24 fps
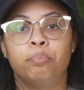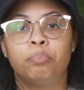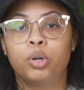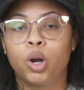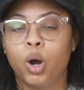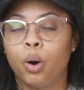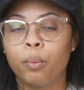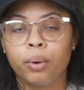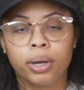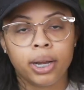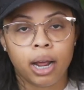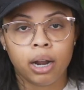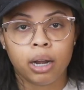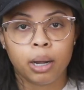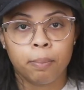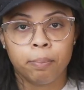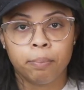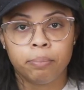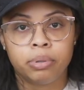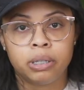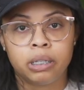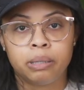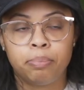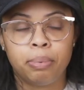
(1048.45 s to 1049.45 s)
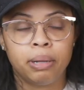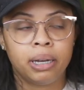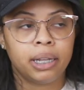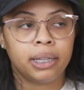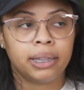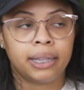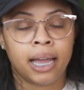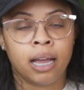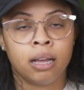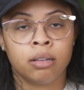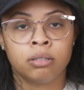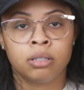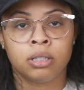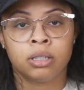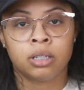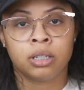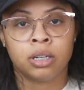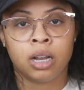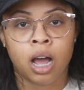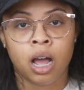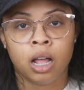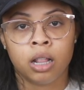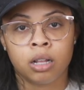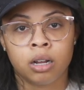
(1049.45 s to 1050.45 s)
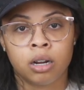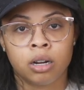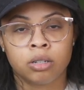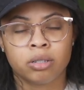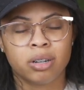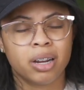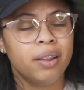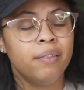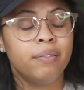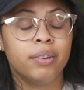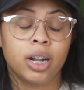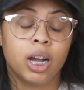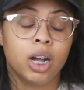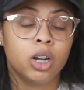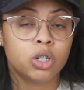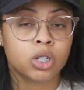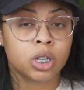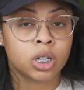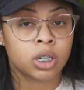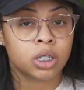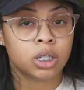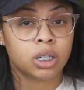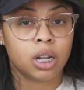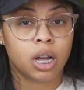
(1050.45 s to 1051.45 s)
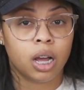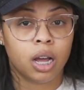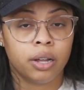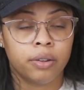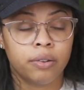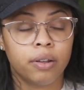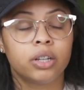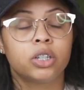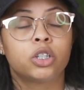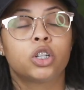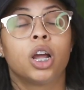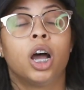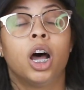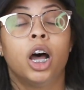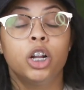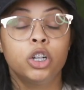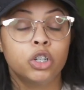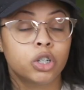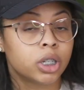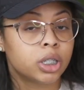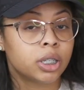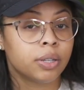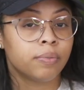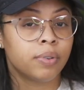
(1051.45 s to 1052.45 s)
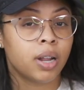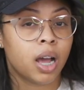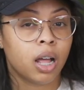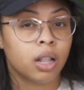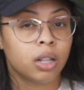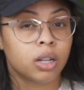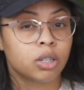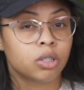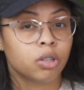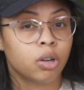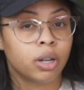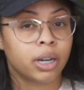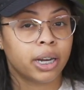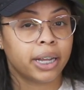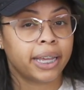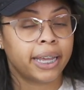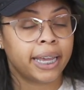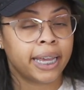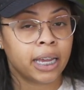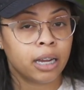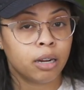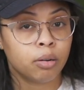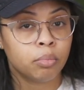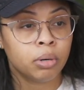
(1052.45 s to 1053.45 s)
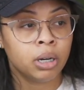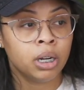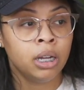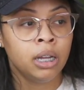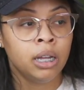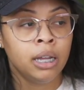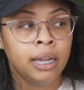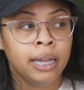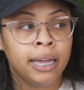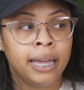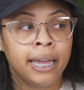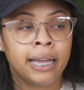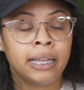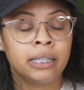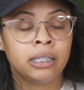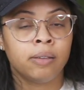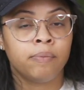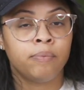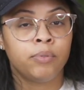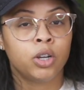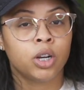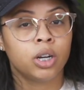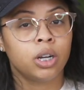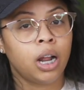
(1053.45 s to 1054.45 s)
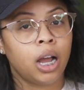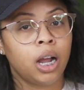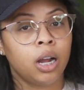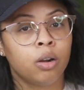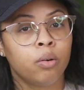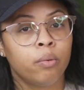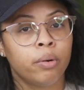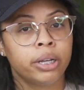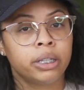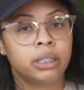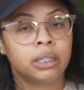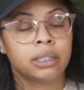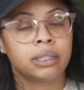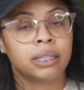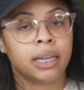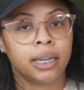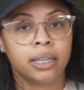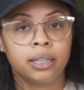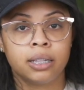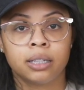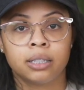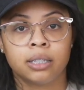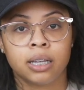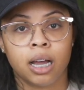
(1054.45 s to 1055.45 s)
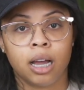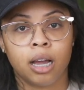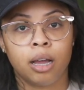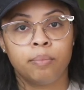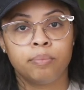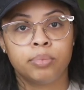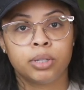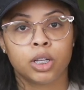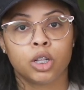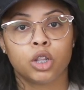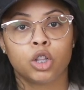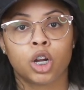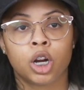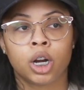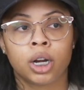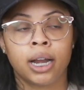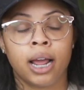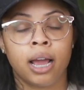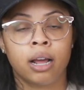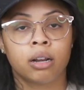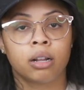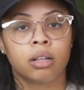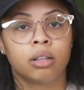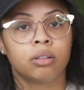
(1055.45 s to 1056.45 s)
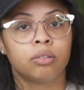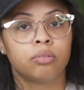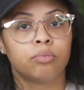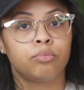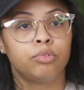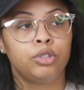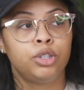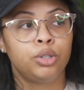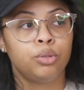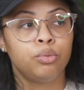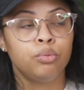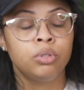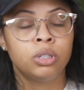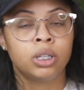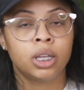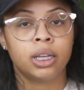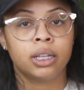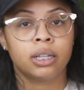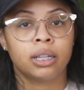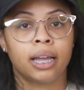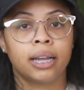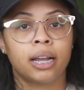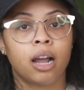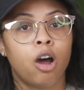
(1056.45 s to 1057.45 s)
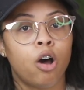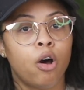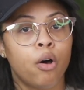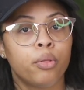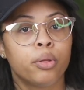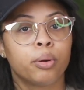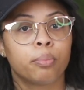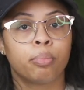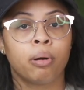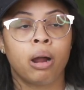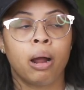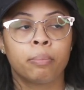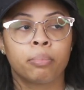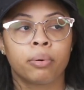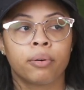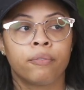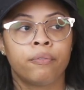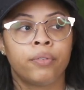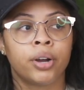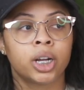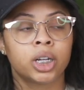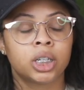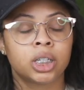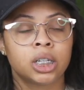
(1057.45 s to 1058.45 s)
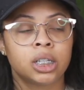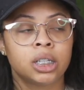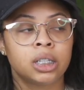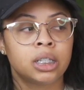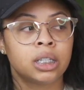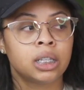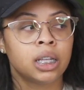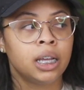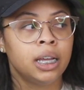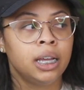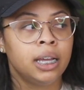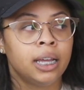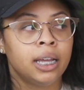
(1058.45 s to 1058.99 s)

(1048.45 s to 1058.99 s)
going out and spending thousands of dollars or even hundreds of dollars on a camera is if you're not going to take the time to learn how to use it, like all the proper functions,